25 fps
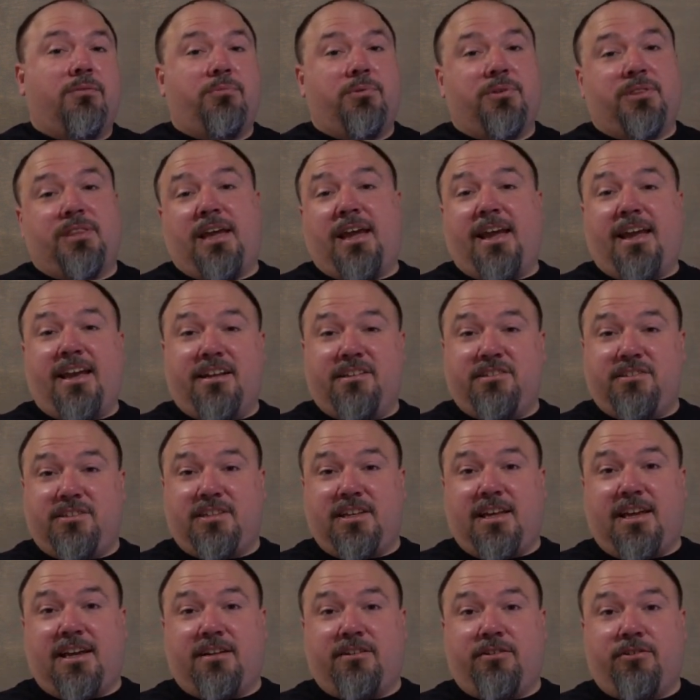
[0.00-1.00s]
with the hand
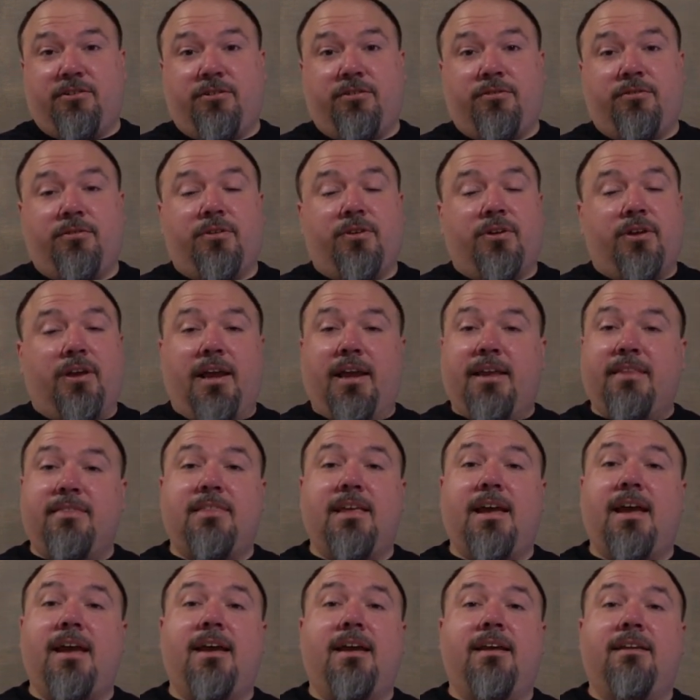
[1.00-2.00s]
sander and
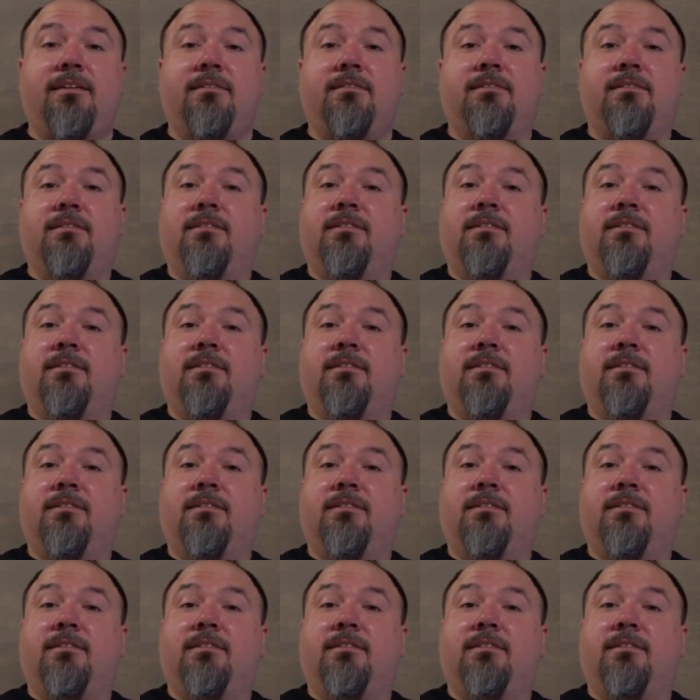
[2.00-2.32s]
then